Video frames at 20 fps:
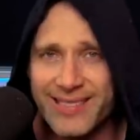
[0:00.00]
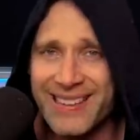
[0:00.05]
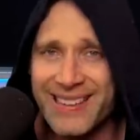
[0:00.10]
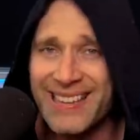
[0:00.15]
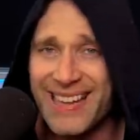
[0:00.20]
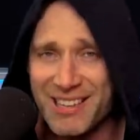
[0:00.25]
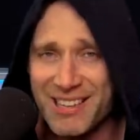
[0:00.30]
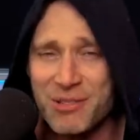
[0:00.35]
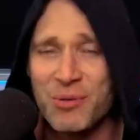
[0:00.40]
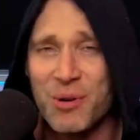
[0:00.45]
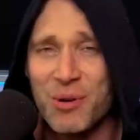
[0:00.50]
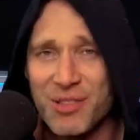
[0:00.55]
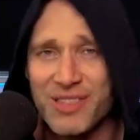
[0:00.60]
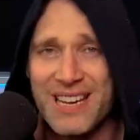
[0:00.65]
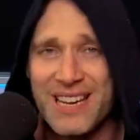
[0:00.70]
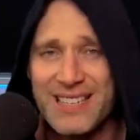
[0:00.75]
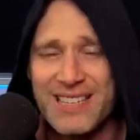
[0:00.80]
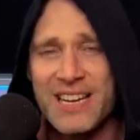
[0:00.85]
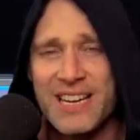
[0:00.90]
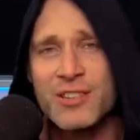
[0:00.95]
That's what they
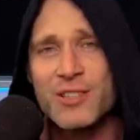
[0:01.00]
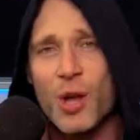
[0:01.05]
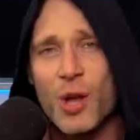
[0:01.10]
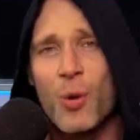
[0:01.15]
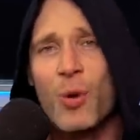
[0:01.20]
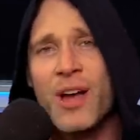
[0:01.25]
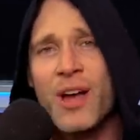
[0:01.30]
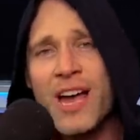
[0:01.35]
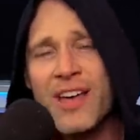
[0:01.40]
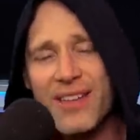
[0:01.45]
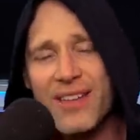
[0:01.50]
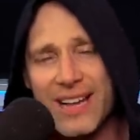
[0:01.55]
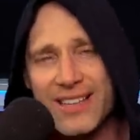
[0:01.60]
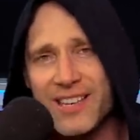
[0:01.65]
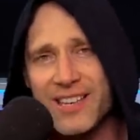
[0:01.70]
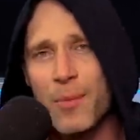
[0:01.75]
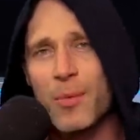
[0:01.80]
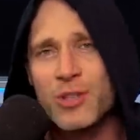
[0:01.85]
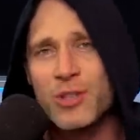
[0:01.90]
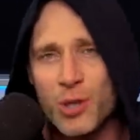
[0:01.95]
did. So they had
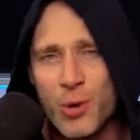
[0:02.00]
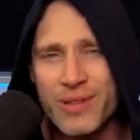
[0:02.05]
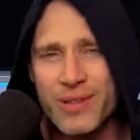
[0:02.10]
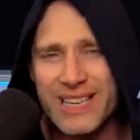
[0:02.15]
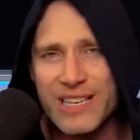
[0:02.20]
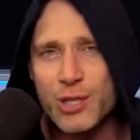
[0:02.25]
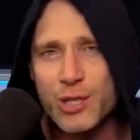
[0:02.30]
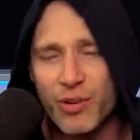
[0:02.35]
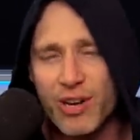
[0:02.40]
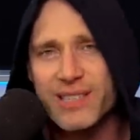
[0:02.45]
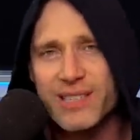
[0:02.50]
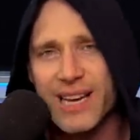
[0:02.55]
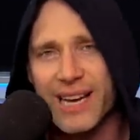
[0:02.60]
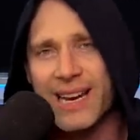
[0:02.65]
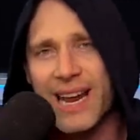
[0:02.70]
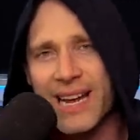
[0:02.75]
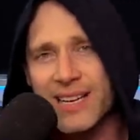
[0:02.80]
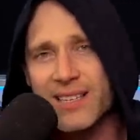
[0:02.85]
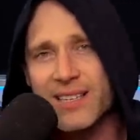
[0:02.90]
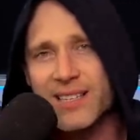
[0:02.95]
someone doing these 3-second
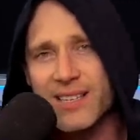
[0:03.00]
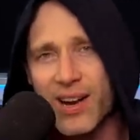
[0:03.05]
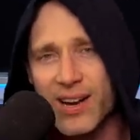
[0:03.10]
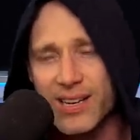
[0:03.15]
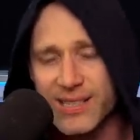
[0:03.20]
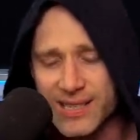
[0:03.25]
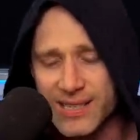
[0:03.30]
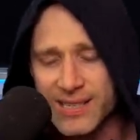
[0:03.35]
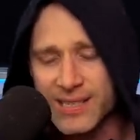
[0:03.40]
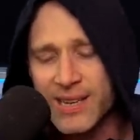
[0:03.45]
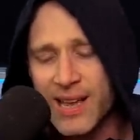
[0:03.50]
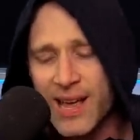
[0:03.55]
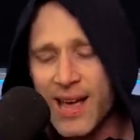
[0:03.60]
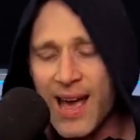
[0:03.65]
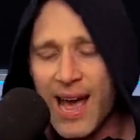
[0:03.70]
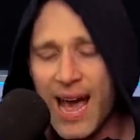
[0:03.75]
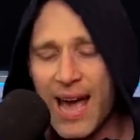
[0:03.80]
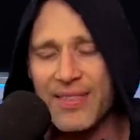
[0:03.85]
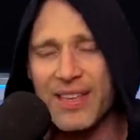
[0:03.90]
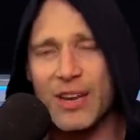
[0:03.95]
exercises,
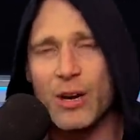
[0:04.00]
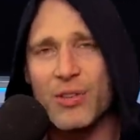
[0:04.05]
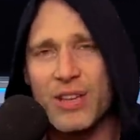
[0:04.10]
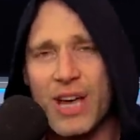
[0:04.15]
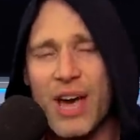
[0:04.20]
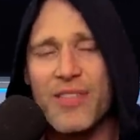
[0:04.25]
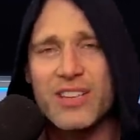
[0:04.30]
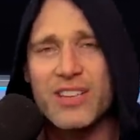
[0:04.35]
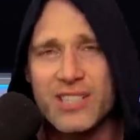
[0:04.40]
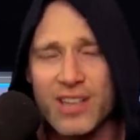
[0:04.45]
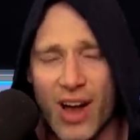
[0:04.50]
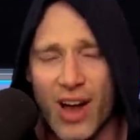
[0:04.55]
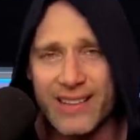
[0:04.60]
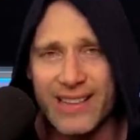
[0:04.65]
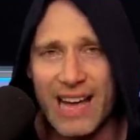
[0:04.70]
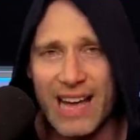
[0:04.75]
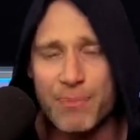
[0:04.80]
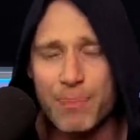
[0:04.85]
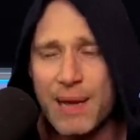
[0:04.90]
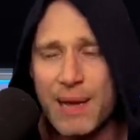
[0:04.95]
and then on the other side, they
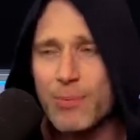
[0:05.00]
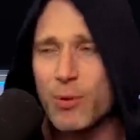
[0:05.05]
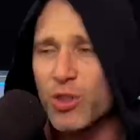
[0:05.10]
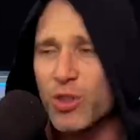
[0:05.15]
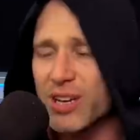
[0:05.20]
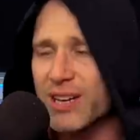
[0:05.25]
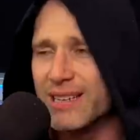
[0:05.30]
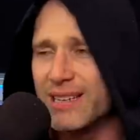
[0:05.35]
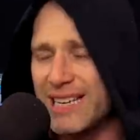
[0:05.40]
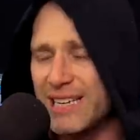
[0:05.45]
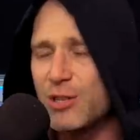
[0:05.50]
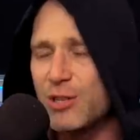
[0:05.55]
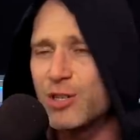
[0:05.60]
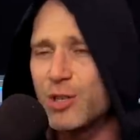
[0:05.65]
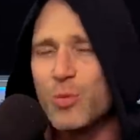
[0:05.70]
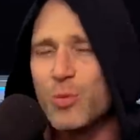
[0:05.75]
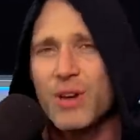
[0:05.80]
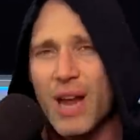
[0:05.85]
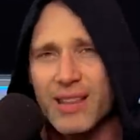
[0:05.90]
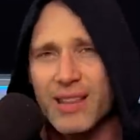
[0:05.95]
had people that continued to
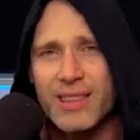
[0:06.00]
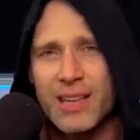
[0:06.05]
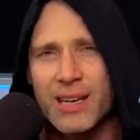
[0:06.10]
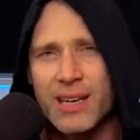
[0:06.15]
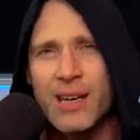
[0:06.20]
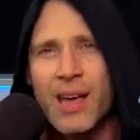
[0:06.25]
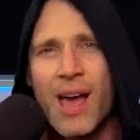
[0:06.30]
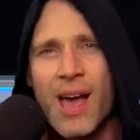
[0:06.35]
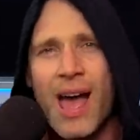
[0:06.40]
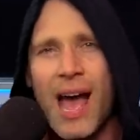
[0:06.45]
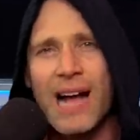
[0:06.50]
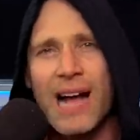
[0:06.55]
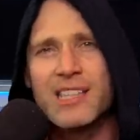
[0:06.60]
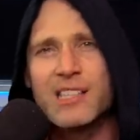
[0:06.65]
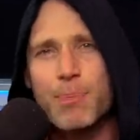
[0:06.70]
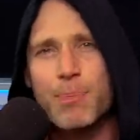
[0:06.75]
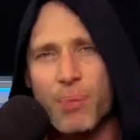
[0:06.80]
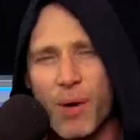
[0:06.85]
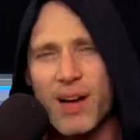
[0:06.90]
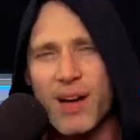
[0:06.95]
do nothing, and
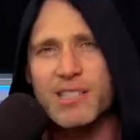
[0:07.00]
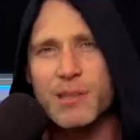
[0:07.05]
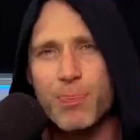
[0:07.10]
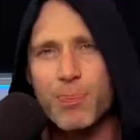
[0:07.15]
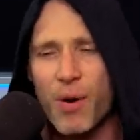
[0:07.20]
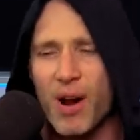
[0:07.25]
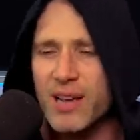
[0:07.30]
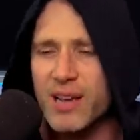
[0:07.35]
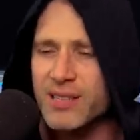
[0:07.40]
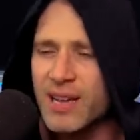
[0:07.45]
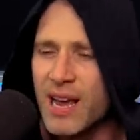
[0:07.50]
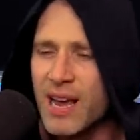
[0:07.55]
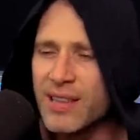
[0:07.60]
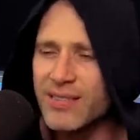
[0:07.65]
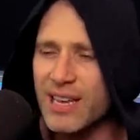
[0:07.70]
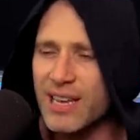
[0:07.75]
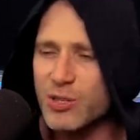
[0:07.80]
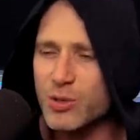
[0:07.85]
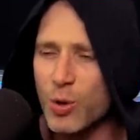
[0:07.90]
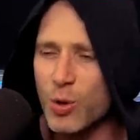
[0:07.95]
surprise, surprise,
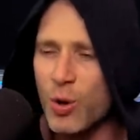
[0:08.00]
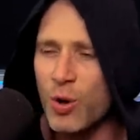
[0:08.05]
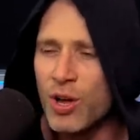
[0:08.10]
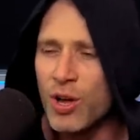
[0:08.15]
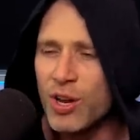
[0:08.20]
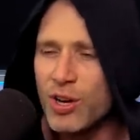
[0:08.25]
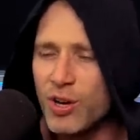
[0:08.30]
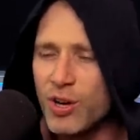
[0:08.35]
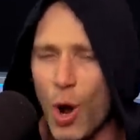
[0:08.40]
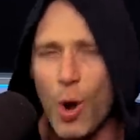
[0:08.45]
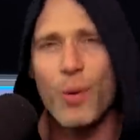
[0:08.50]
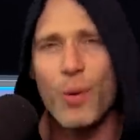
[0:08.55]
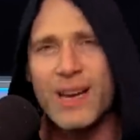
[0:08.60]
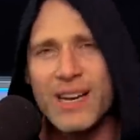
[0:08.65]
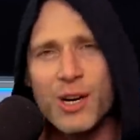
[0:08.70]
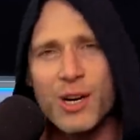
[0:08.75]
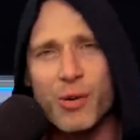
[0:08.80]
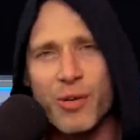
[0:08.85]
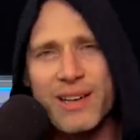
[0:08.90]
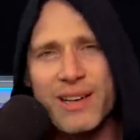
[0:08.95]
they saw no
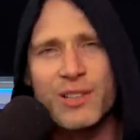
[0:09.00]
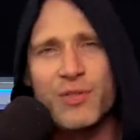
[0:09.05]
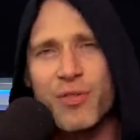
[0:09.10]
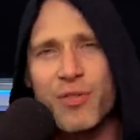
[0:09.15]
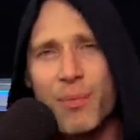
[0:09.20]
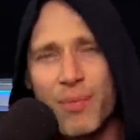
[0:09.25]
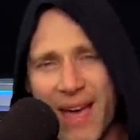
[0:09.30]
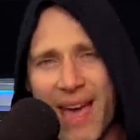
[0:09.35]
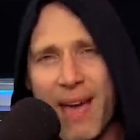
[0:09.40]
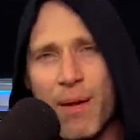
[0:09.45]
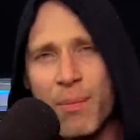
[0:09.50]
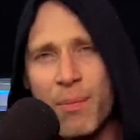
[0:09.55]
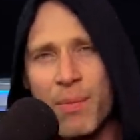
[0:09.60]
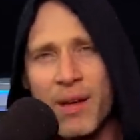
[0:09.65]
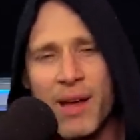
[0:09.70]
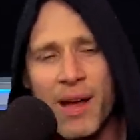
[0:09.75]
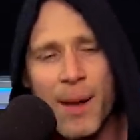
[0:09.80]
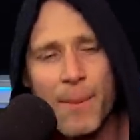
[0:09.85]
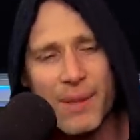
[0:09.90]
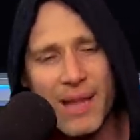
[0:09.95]
increase from them,
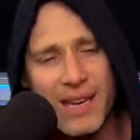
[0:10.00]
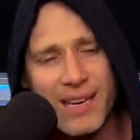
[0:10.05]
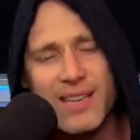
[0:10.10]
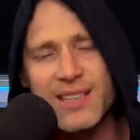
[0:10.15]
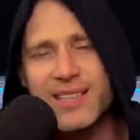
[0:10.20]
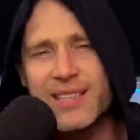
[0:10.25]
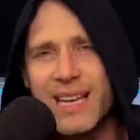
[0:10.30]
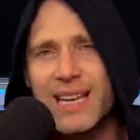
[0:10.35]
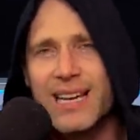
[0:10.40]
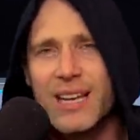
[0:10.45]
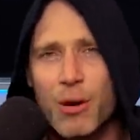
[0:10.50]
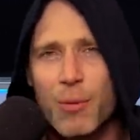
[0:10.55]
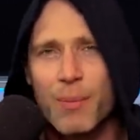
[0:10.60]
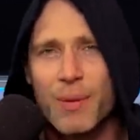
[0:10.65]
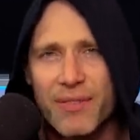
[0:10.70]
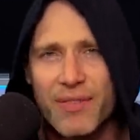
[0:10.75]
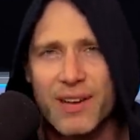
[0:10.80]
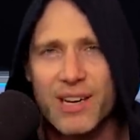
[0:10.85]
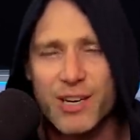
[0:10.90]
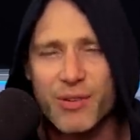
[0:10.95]
but they did see a little bit
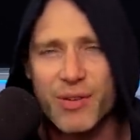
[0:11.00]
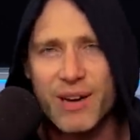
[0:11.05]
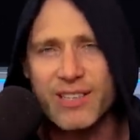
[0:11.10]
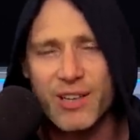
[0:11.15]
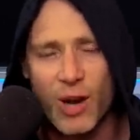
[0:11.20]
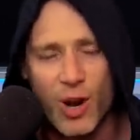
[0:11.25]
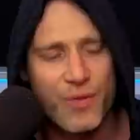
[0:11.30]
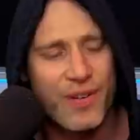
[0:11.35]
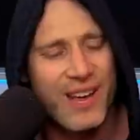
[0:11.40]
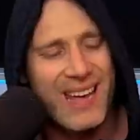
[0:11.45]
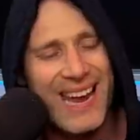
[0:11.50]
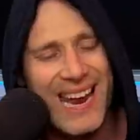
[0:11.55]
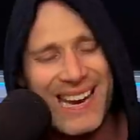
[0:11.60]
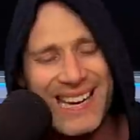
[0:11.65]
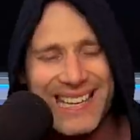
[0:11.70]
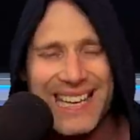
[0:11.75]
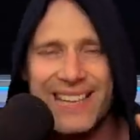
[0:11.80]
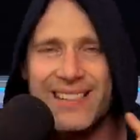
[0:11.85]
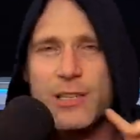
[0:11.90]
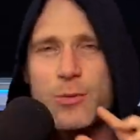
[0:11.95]
of increase over here. And
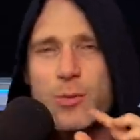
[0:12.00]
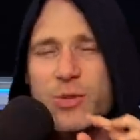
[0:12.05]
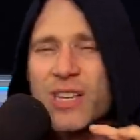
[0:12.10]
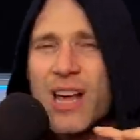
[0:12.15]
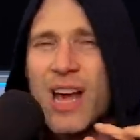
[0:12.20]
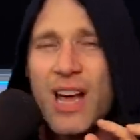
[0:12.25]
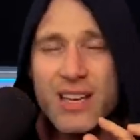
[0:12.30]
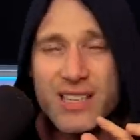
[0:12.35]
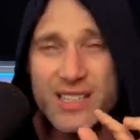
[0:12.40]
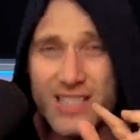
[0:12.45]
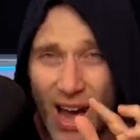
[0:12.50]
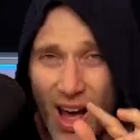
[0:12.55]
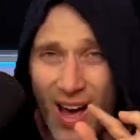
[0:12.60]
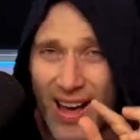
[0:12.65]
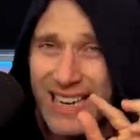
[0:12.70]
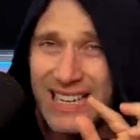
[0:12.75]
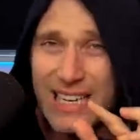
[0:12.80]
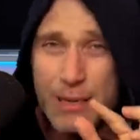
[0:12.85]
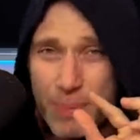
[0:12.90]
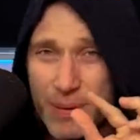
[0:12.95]
again, this was
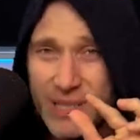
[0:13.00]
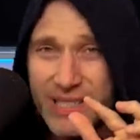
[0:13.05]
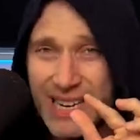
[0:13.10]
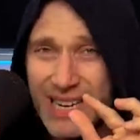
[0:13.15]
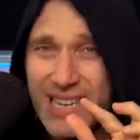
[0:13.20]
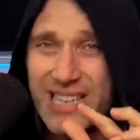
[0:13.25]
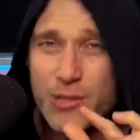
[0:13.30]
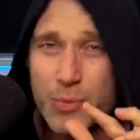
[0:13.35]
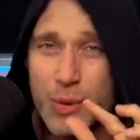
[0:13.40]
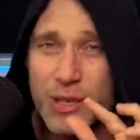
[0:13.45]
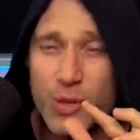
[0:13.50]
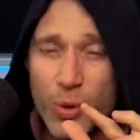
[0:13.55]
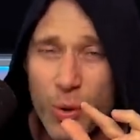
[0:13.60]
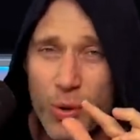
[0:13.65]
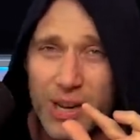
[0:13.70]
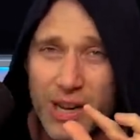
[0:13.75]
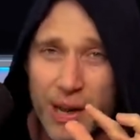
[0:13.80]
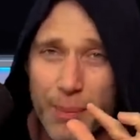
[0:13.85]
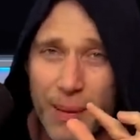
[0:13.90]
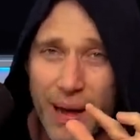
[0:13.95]
tiny percentage we're
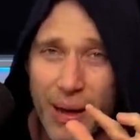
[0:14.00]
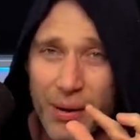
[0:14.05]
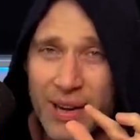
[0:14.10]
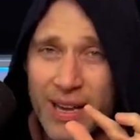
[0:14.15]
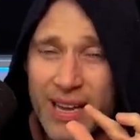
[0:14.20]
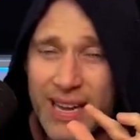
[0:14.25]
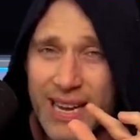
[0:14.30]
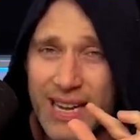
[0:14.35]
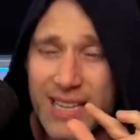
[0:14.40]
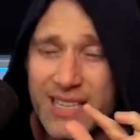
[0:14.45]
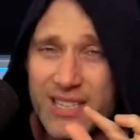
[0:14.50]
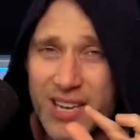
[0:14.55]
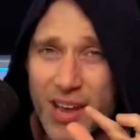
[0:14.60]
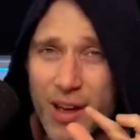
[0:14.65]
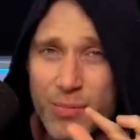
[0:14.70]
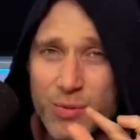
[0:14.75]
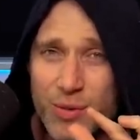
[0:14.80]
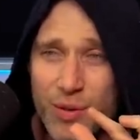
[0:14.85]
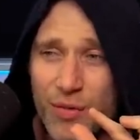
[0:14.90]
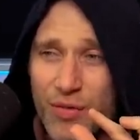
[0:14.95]
talking about in
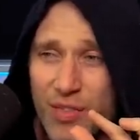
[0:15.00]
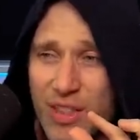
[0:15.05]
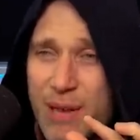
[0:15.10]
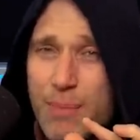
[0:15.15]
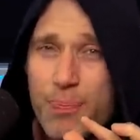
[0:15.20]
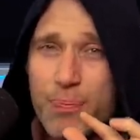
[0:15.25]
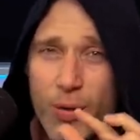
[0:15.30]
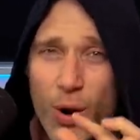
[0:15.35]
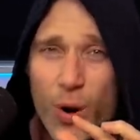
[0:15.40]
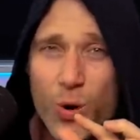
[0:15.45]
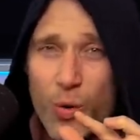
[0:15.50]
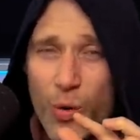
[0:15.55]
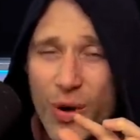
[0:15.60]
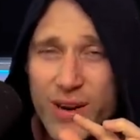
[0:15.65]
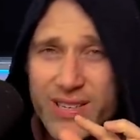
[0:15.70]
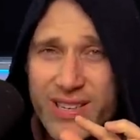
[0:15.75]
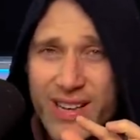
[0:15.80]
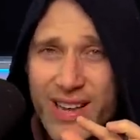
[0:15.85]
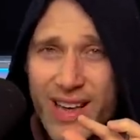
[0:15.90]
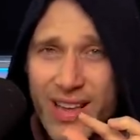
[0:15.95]
terms of the
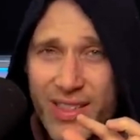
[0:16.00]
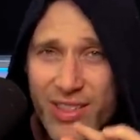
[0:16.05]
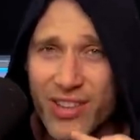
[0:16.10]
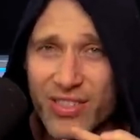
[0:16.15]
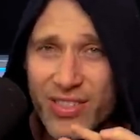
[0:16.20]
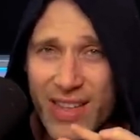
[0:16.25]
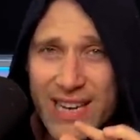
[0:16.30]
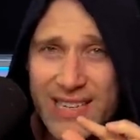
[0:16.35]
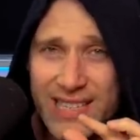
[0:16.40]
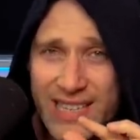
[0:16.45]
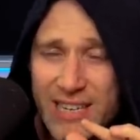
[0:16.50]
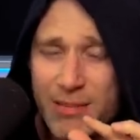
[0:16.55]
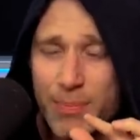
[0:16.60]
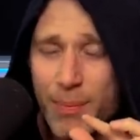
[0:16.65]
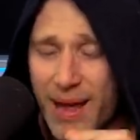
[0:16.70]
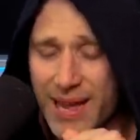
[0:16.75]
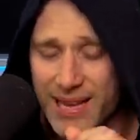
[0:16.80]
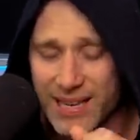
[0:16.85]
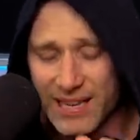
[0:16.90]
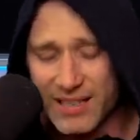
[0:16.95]
progress that they did
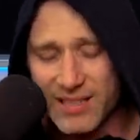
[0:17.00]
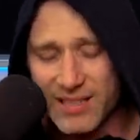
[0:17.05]
make. And